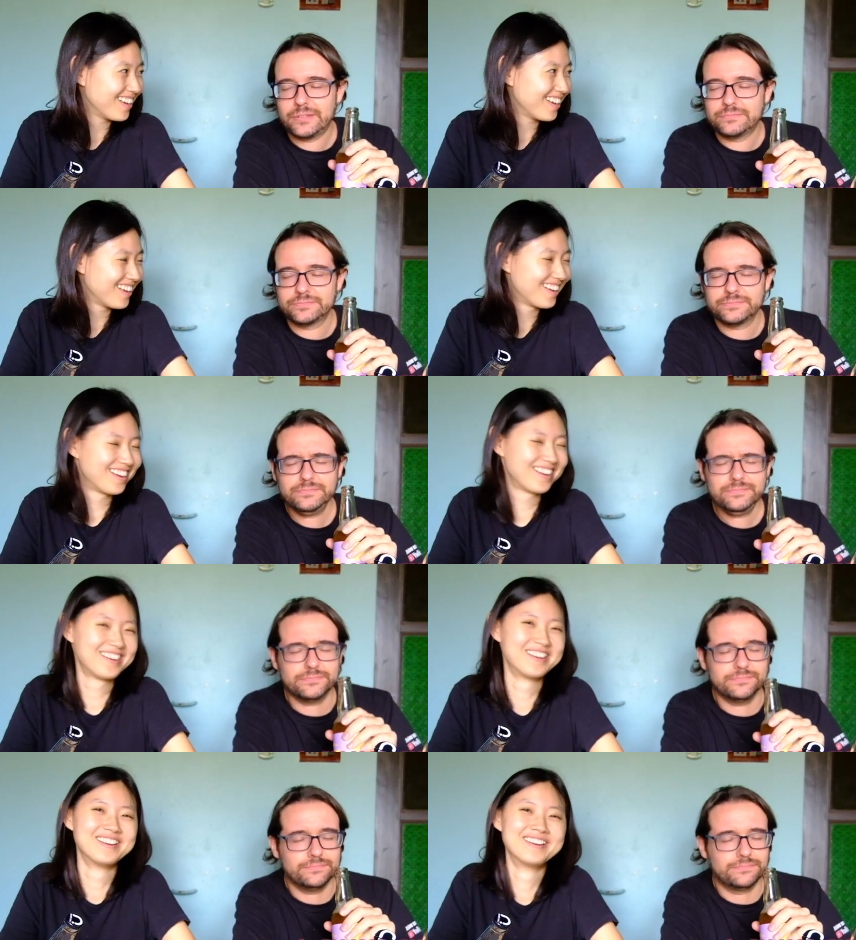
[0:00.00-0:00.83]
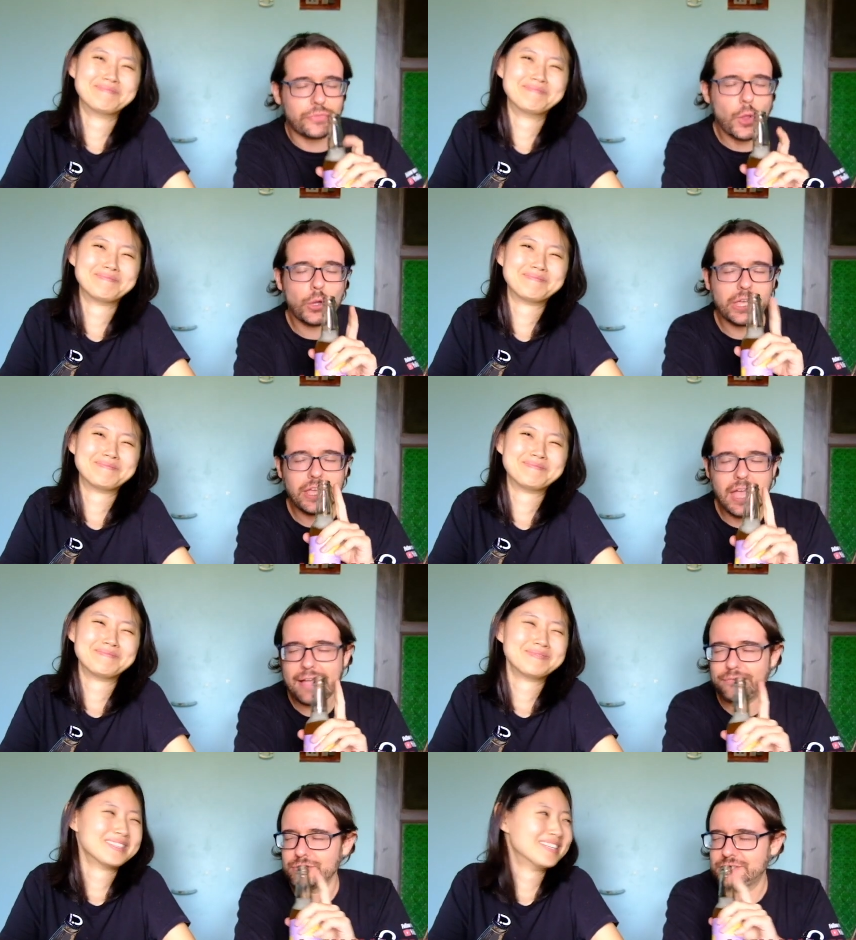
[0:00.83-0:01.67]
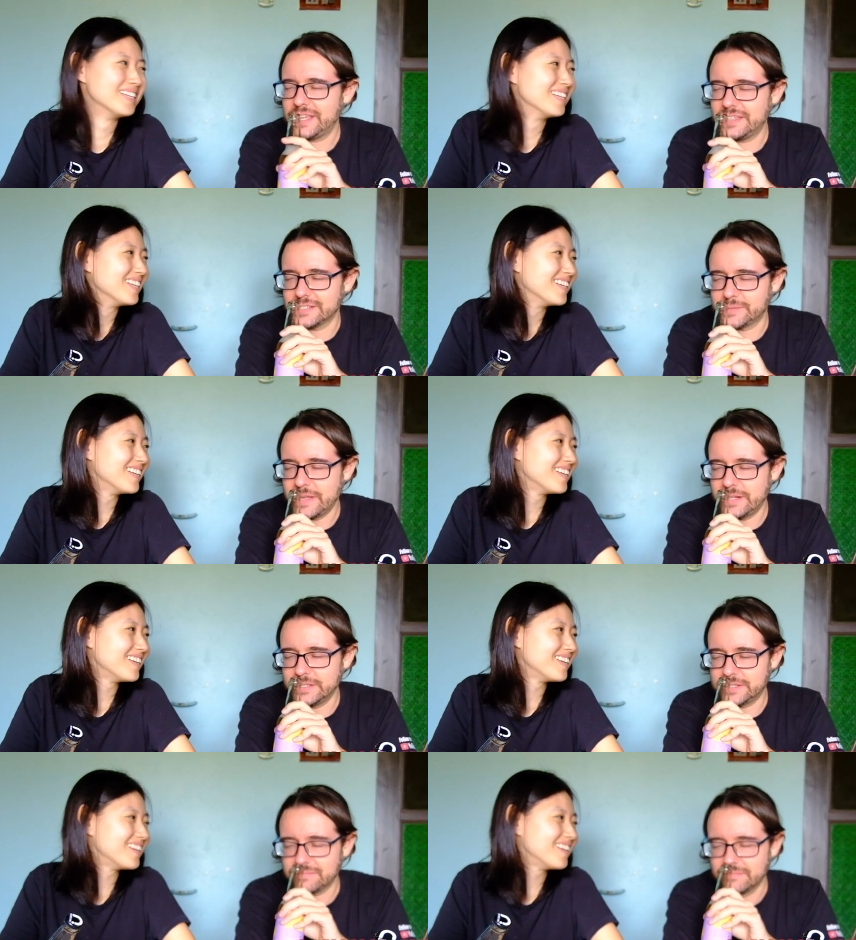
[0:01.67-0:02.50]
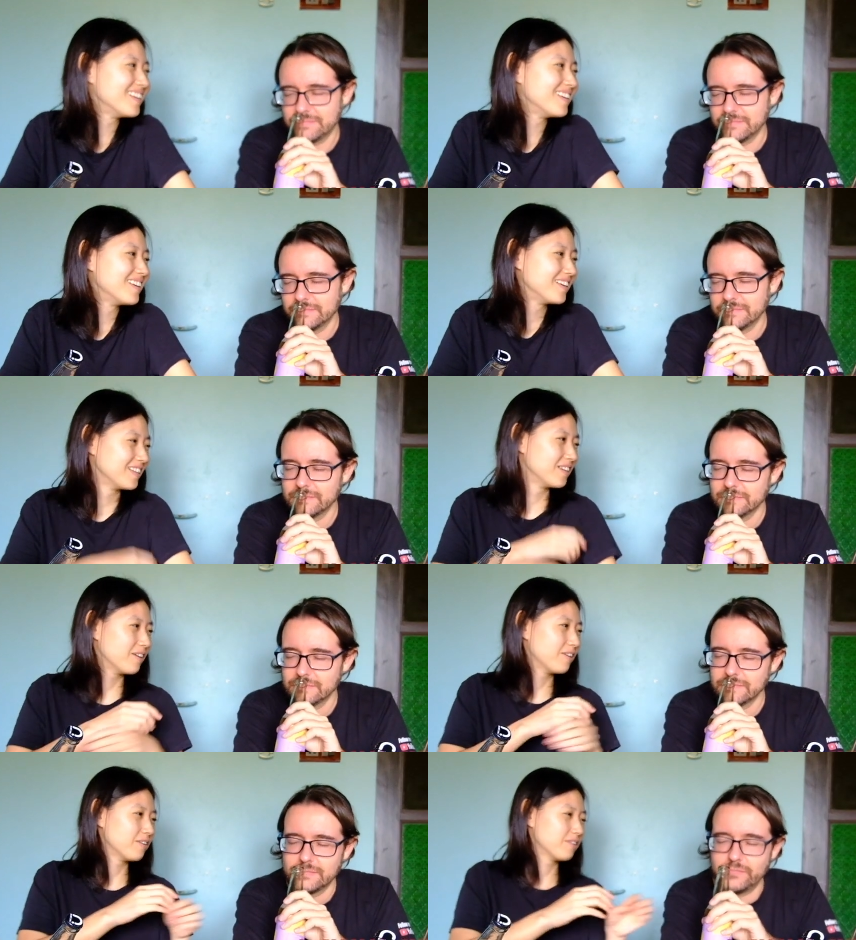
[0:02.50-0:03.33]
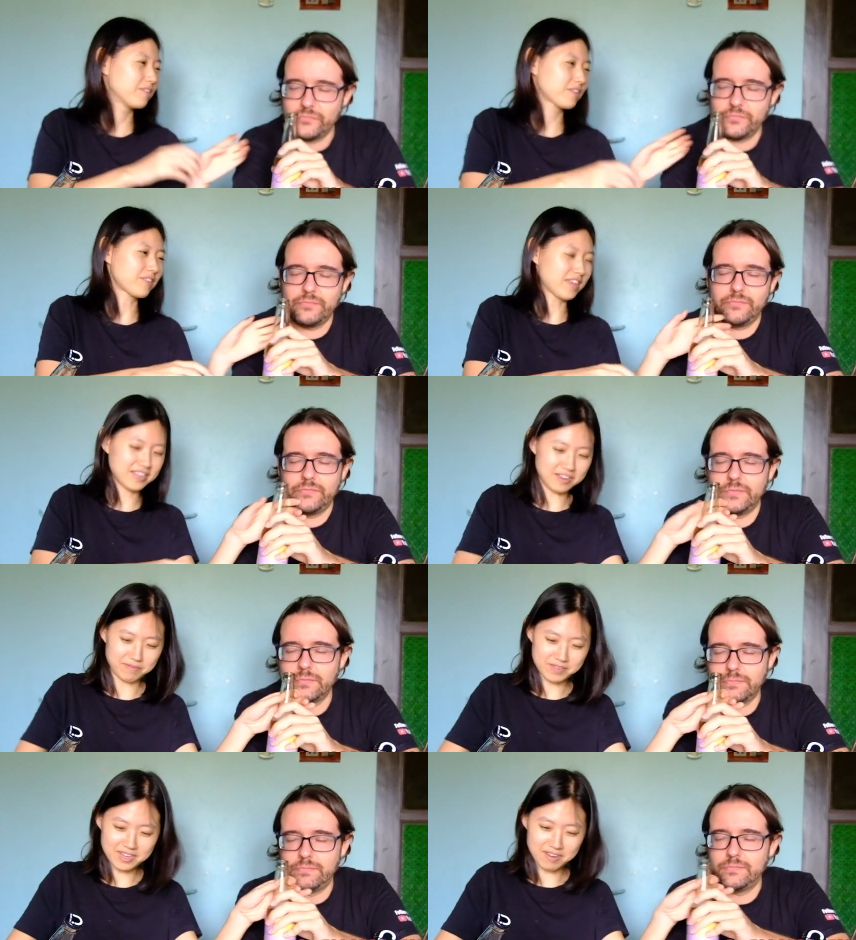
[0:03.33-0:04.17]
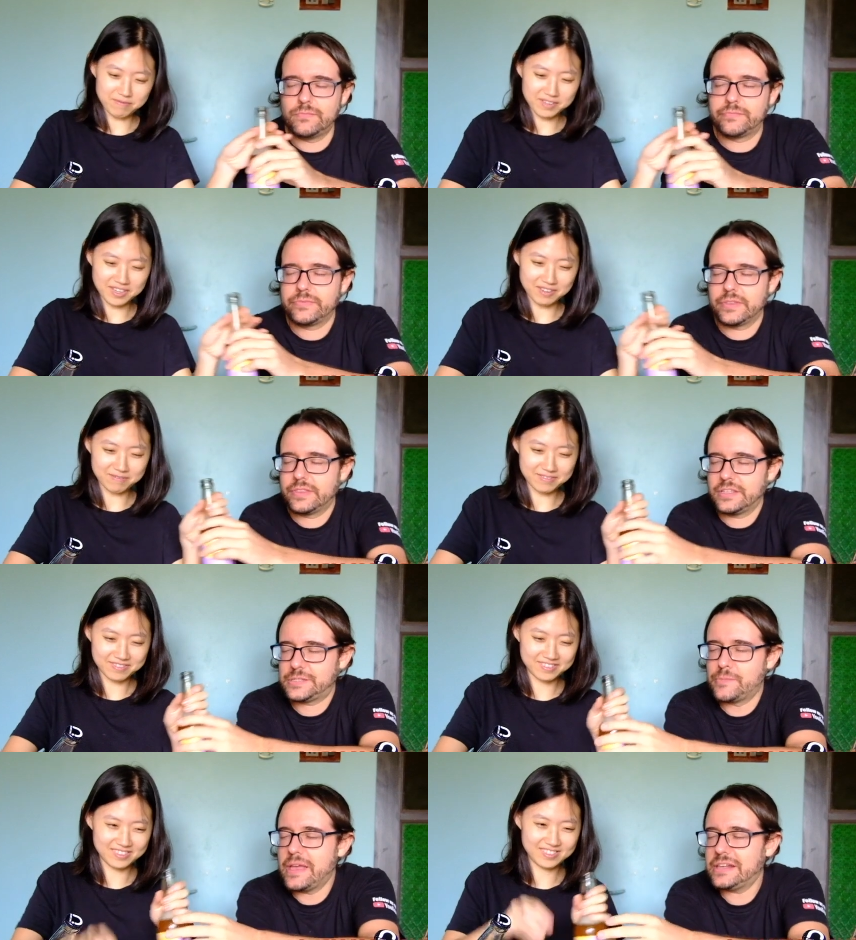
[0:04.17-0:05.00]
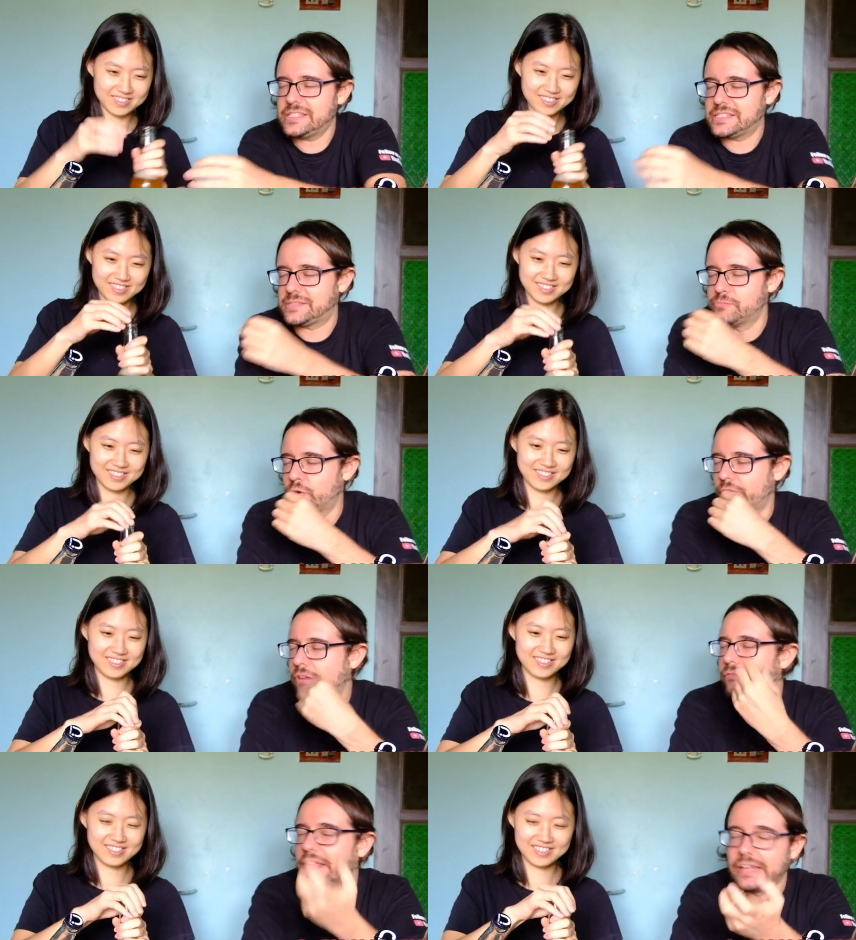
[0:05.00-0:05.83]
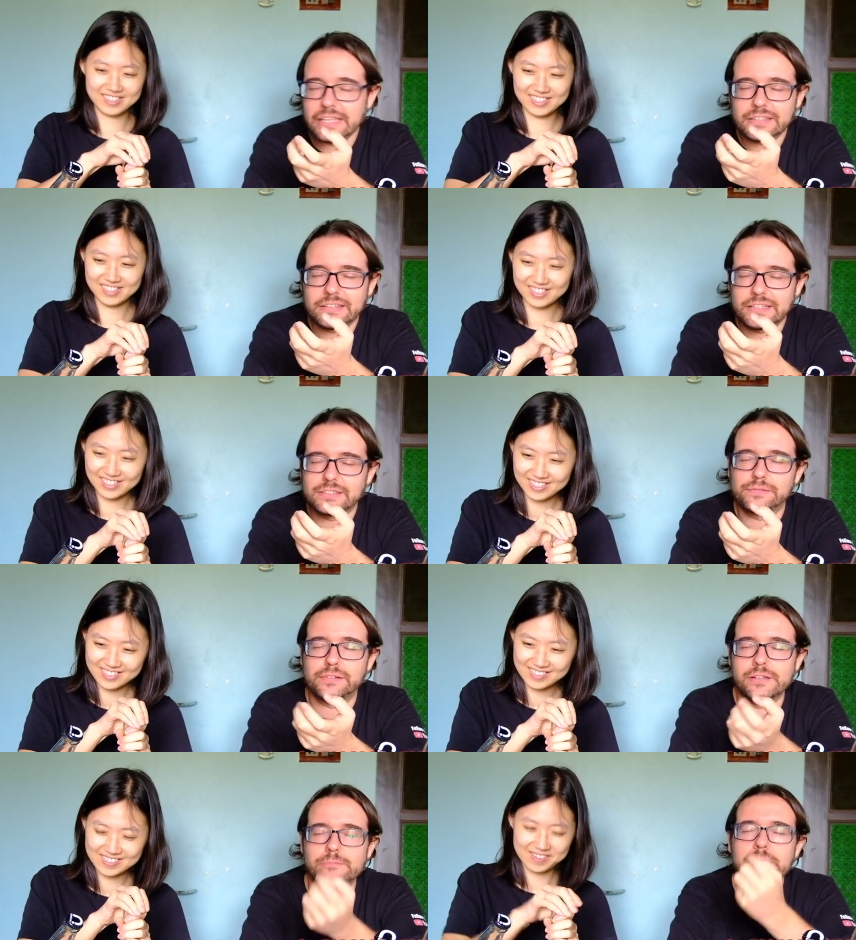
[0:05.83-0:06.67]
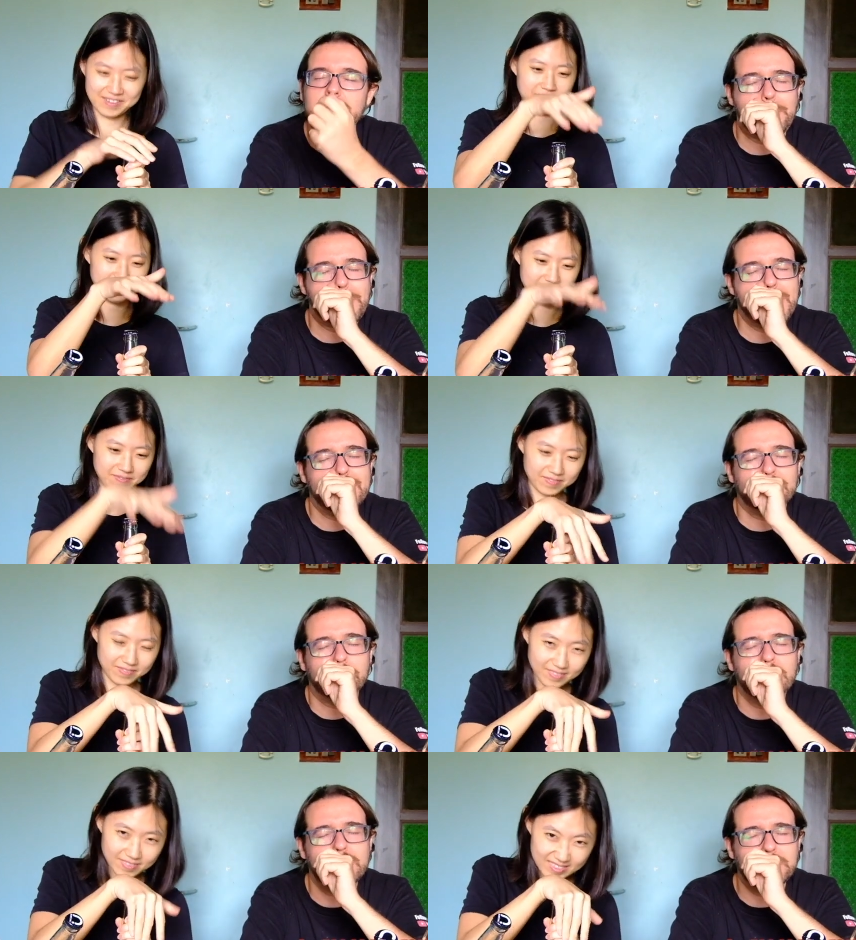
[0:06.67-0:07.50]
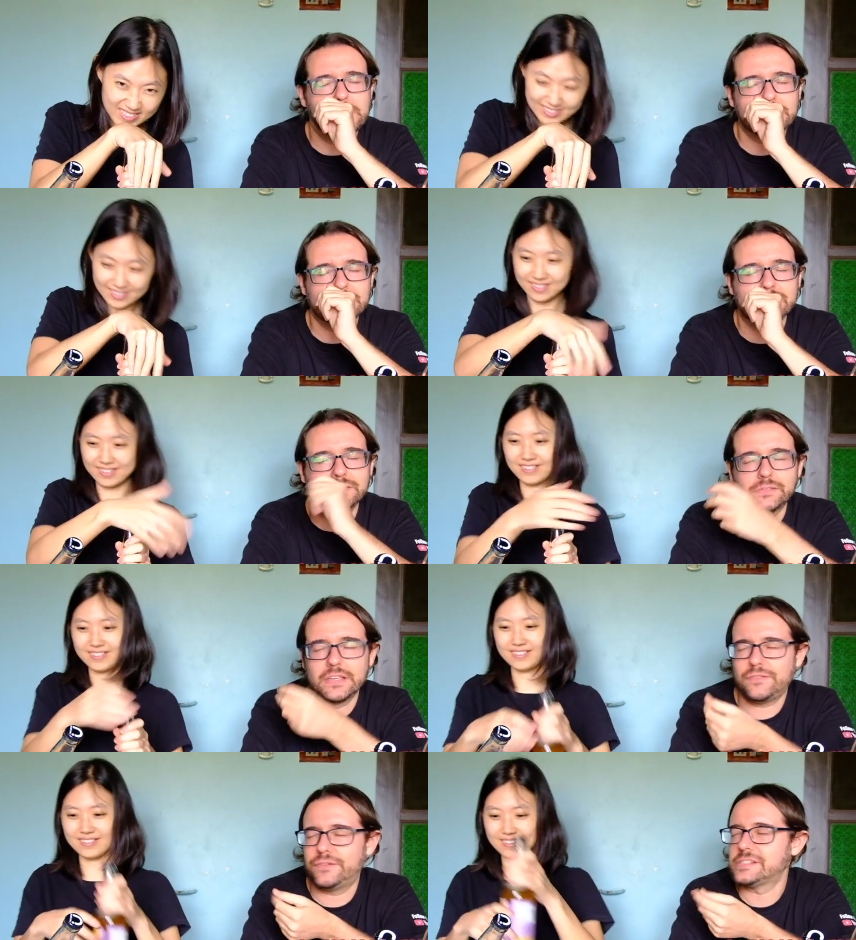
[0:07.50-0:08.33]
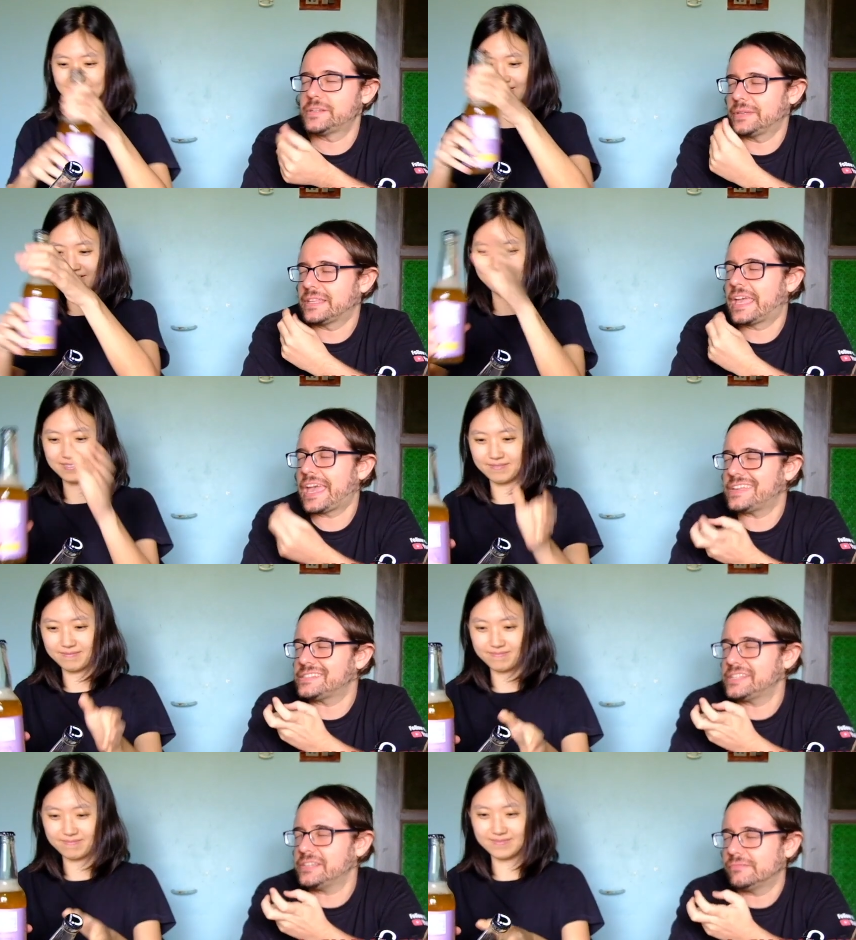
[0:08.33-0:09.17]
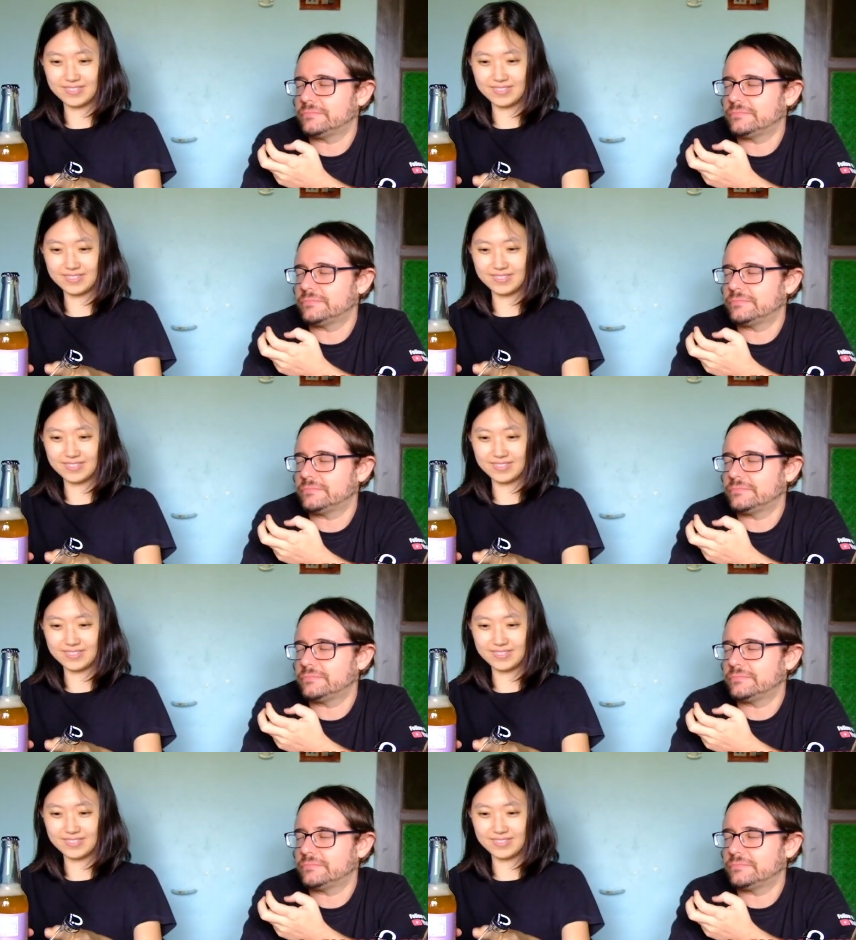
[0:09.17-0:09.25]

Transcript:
Speaker 1: Hmm. Okay, I have to say the smell is.
Speaker 2: Okay, okay, enough, enough, enough.
Speaker 1: The smell is more revealing than the flavor. Yeah, the flavor is. It feels a bit gassy.